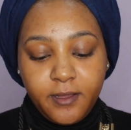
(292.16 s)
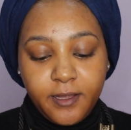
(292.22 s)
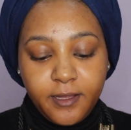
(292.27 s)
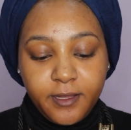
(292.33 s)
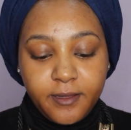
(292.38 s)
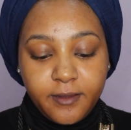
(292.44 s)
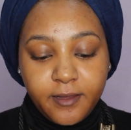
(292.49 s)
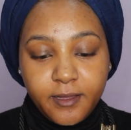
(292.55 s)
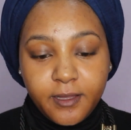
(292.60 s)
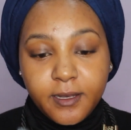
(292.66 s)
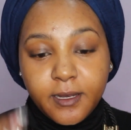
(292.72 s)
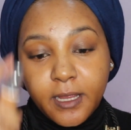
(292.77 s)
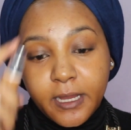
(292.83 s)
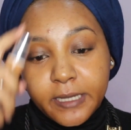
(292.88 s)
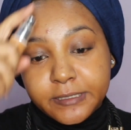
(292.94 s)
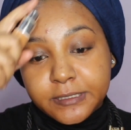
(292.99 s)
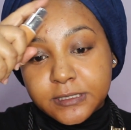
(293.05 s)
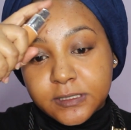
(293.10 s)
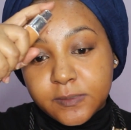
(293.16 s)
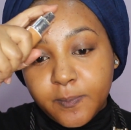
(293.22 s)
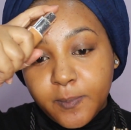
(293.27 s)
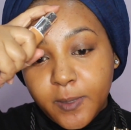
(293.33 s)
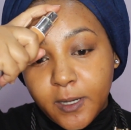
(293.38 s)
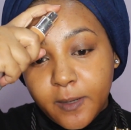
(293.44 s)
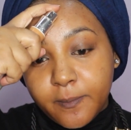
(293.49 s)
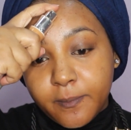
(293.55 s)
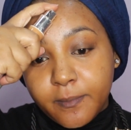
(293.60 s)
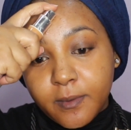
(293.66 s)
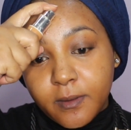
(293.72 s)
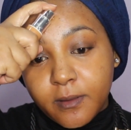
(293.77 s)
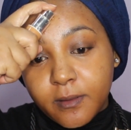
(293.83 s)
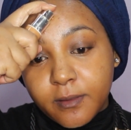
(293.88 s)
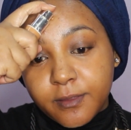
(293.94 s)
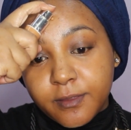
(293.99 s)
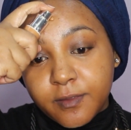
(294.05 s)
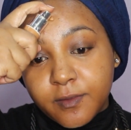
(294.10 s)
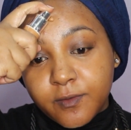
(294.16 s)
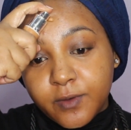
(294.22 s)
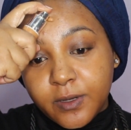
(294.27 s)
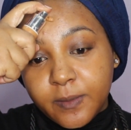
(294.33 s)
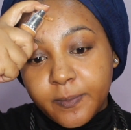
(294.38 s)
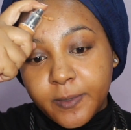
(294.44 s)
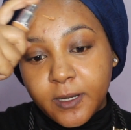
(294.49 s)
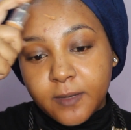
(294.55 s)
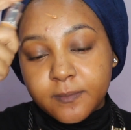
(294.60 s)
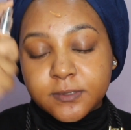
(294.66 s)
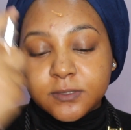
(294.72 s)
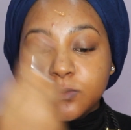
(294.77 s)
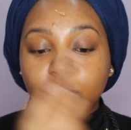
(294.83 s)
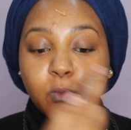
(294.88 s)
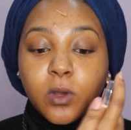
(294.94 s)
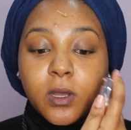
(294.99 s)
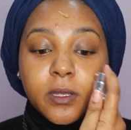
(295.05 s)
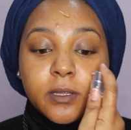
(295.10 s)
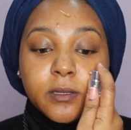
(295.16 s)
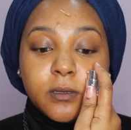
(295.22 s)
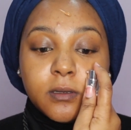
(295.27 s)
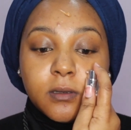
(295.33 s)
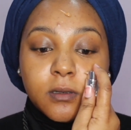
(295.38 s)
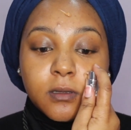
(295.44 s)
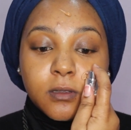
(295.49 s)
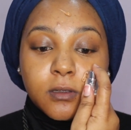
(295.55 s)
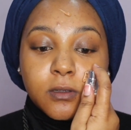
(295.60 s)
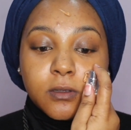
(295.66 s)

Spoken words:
and then I just pump 3 pumps, 1,